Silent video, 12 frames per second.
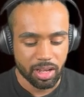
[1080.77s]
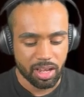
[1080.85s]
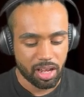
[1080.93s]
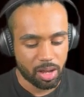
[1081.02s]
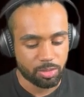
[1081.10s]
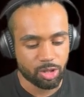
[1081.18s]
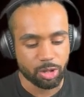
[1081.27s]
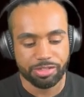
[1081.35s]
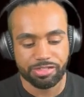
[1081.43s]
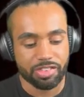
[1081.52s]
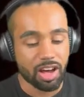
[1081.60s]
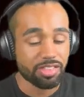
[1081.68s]
I'm so
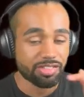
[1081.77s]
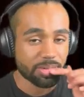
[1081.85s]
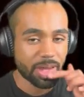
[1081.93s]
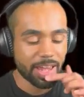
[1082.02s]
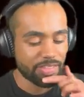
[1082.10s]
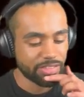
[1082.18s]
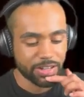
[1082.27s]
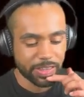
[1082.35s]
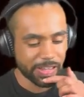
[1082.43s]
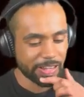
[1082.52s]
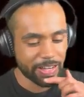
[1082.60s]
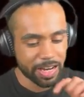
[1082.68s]
far from
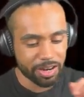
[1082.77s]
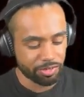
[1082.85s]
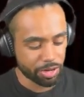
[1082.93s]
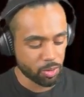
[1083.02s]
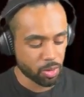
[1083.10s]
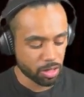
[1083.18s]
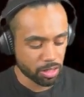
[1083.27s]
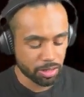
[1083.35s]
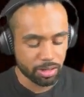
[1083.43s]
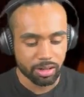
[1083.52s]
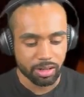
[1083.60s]
everything and everyone.